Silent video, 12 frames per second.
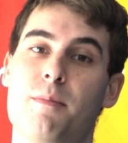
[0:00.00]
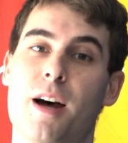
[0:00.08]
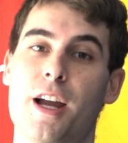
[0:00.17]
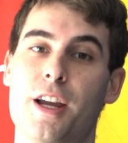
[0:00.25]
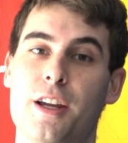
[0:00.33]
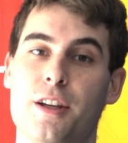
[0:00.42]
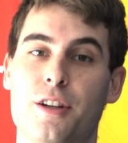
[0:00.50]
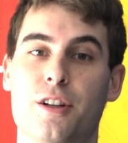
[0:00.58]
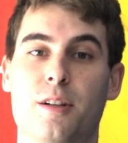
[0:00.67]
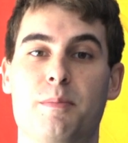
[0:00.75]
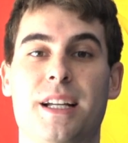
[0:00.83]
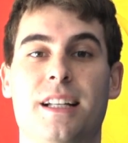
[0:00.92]
my
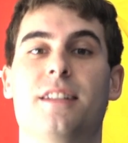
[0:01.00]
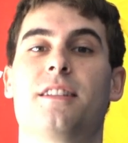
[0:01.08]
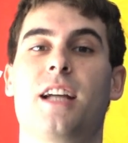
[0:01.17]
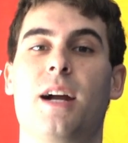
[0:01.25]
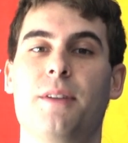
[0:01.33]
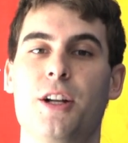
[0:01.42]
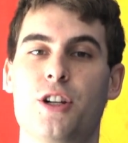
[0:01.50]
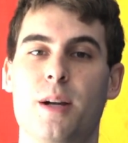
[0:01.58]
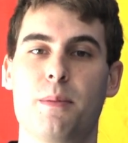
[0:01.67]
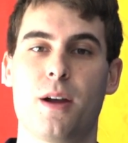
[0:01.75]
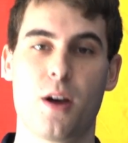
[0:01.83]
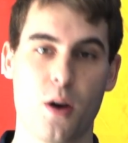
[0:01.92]
European discovery
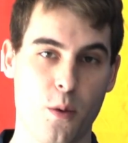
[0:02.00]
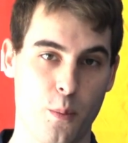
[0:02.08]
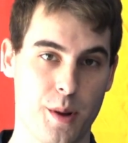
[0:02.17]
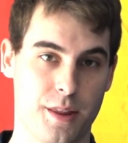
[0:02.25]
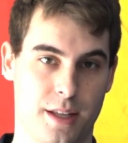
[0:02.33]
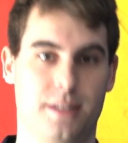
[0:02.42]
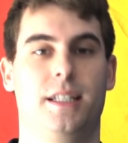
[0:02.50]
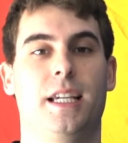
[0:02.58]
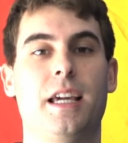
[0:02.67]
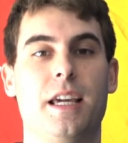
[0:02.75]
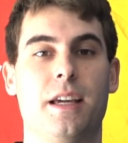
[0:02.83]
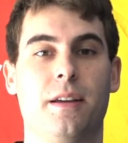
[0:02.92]
trip with
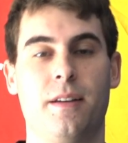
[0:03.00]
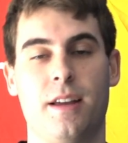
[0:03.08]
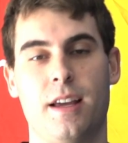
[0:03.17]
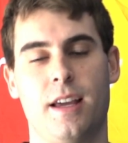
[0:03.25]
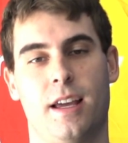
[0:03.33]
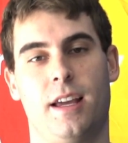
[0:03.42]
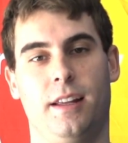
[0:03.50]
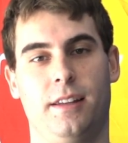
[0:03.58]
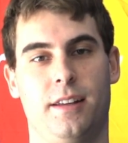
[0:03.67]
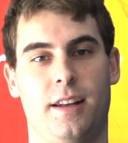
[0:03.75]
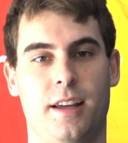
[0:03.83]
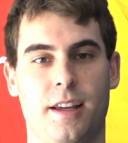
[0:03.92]
Contiki. And
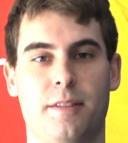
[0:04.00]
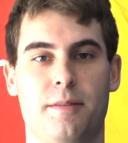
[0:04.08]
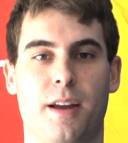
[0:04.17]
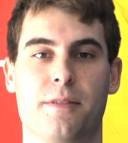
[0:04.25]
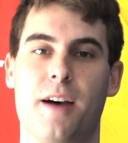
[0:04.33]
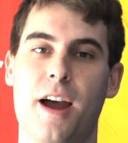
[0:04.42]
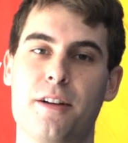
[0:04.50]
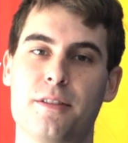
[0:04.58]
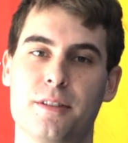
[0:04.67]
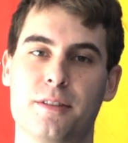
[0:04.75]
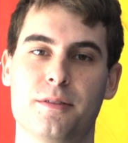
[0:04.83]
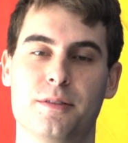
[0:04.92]
today, my
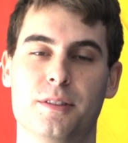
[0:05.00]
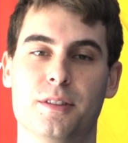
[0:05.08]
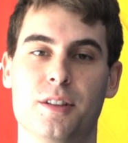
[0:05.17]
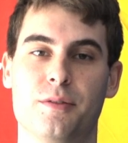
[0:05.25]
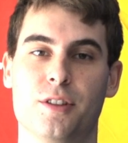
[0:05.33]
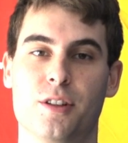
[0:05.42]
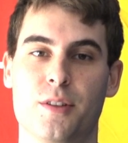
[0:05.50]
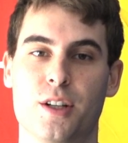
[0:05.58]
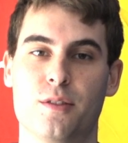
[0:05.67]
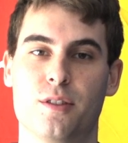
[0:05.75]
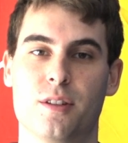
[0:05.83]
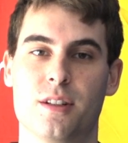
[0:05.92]
final review
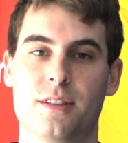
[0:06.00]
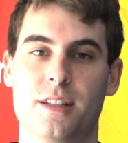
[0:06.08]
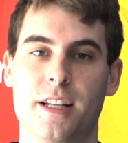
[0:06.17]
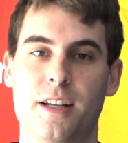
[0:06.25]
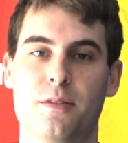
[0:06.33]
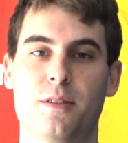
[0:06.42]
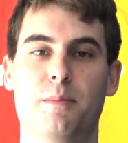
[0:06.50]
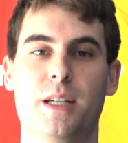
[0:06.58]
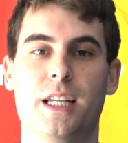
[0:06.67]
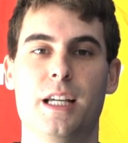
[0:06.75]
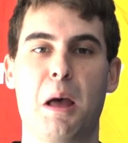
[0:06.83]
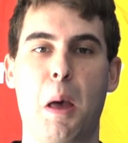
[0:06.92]
for the city will
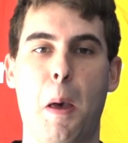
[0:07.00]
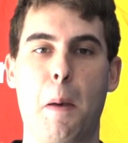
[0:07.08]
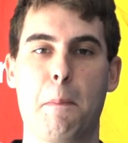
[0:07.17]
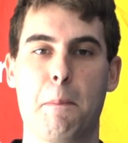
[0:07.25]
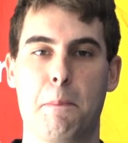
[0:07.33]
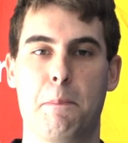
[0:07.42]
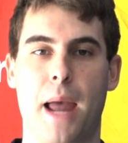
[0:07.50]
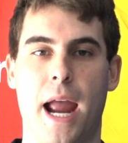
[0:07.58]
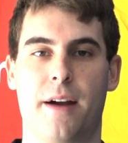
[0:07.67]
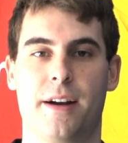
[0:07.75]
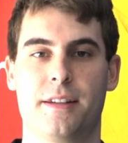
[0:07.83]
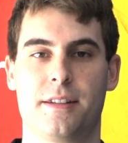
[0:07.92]
be
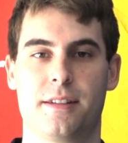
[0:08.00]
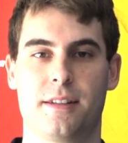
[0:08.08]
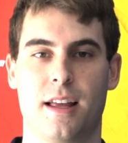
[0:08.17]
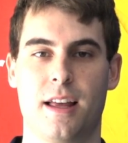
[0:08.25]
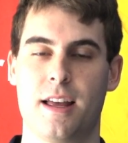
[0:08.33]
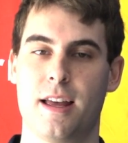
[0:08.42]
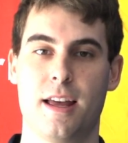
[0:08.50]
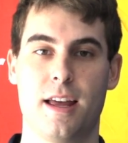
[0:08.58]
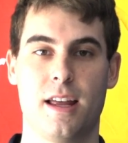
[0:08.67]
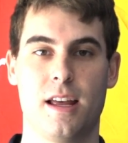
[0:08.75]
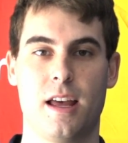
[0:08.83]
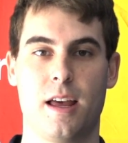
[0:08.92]
Paris.
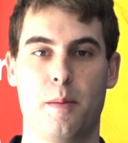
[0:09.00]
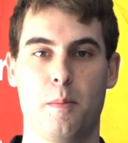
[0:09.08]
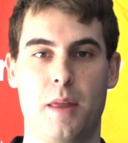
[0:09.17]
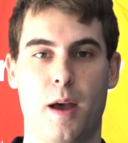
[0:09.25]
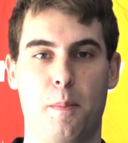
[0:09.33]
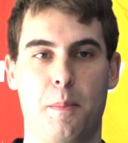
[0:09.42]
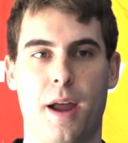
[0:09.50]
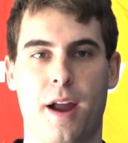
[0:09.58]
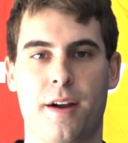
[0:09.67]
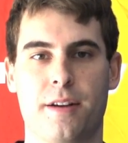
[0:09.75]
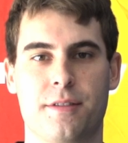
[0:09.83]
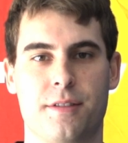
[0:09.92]
Now,
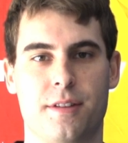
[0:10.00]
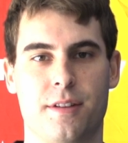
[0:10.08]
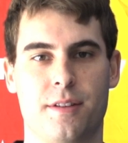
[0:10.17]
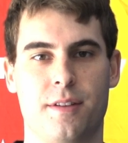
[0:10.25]
Paris